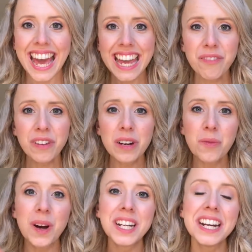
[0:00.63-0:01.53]
Hey
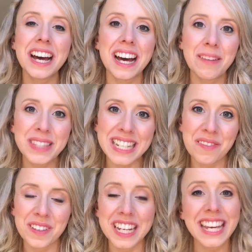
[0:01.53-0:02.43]
everyone, I'm
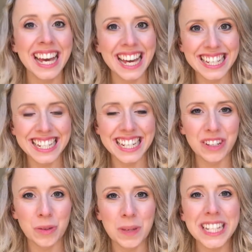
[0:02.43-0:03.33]
Stephanie, hey Tiny
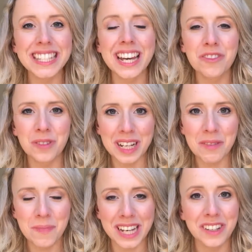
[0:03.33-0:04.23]
Newbies, and
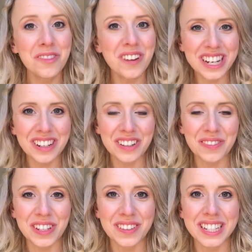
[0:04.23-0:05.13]
welcome back you regular
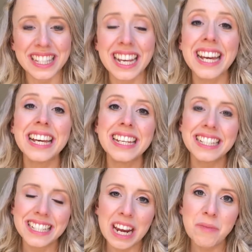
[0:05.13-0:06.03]
viewers.
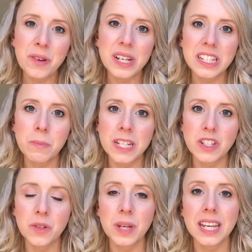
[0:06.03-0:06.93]
Today I'm going to be
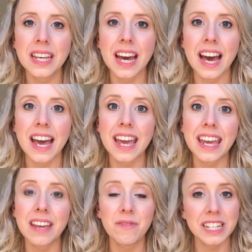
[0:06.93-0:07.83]
doing
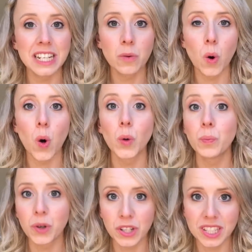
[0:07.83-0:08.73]
a video on
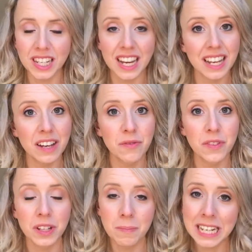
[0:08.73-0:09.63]
products that I have
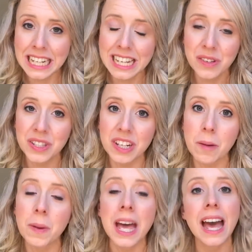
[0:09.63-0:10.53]
completely used
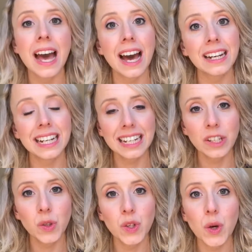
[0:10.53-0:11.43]
up and
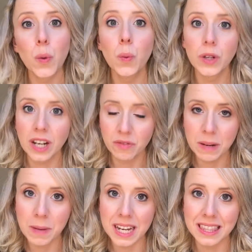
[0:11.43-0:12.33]
letting you know would I
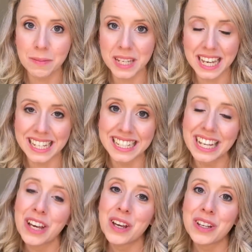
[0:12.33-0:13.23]
rebuy them again.
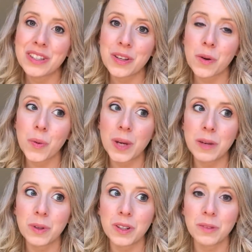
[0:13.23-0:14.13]
So we
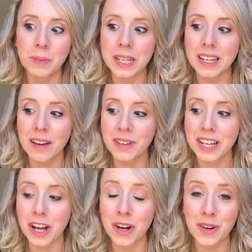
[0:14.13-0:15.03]
will be having
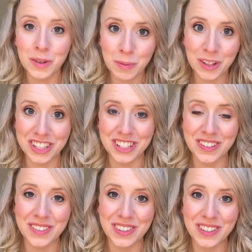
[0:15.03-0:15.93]
a lot of products to
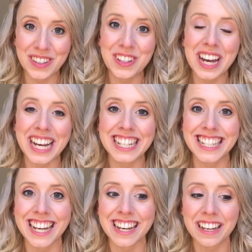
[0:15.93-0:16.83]
go through as
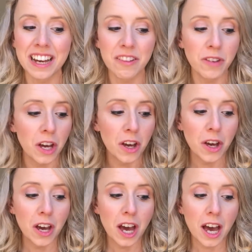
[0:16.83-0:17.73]
I have
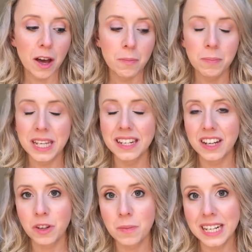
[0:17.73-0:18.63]
been
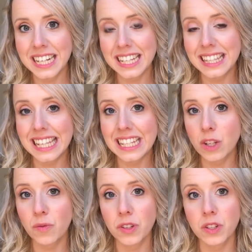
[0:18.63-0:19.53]
accumulating these
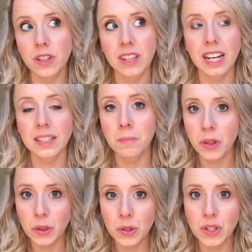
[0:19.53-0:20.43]
over sort of the last
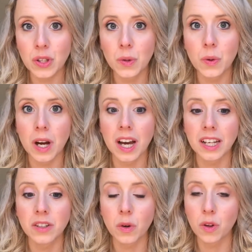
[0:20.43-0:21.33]
month or so,
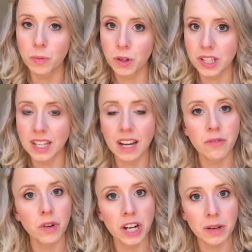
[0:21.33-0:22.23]
and all the products that
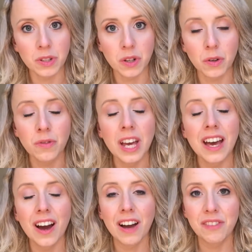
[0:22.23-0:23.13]
I've run out of
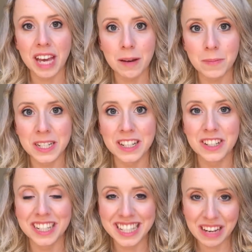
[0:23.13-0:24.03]
I've kept
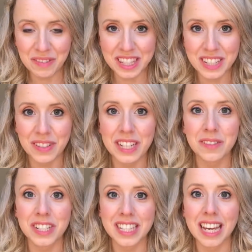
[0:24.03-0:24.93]
to save for this video
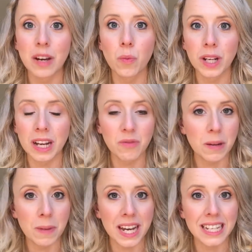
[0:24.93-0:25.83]
to say will I
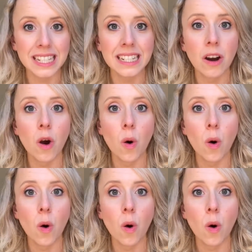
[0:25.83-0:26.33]
rebuy it